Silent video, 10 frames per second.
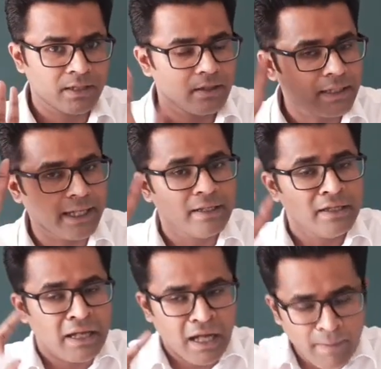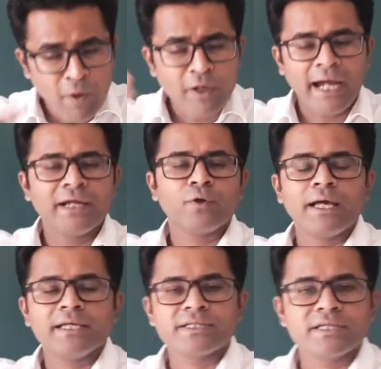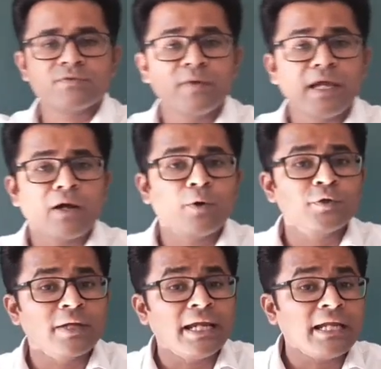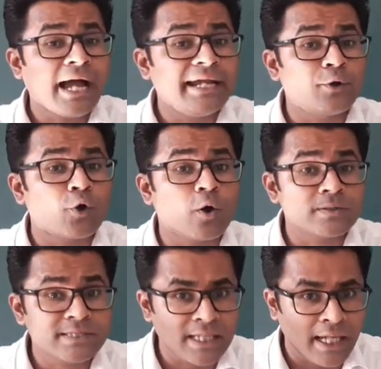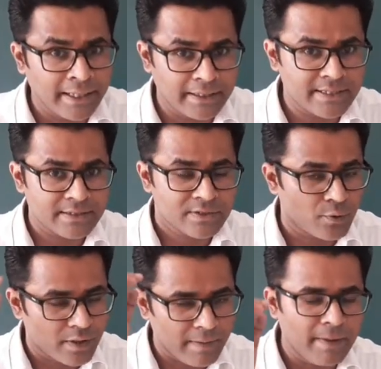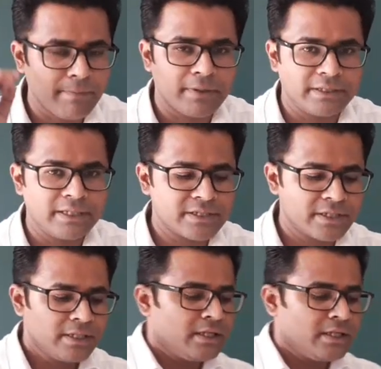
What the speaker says: Okay, upon hydrolysis, we are going to get hydroxides. So remember this,